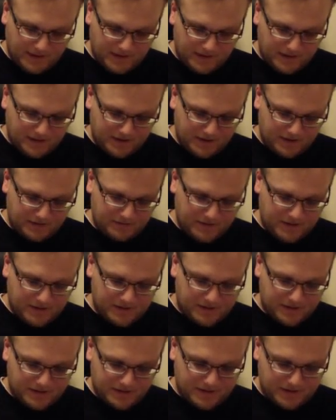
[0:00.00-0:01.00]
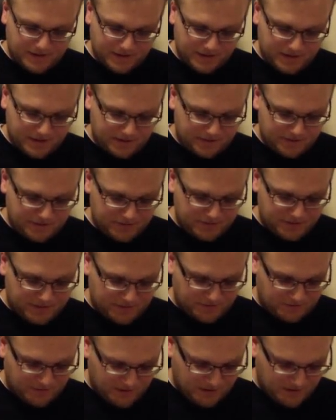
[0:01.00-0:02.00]
And uh, basically, it,
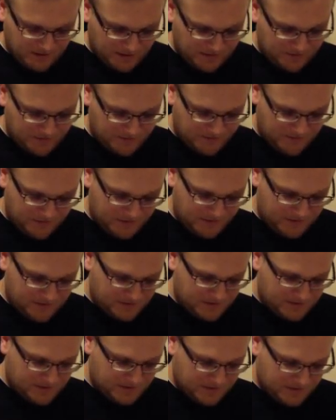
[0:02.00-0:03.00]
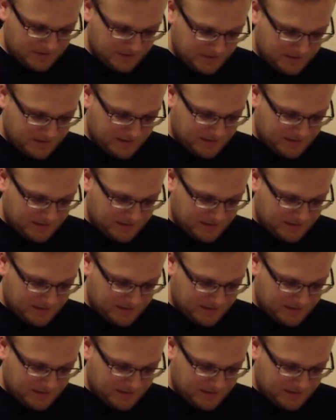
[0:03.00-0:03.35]
uh, among other things,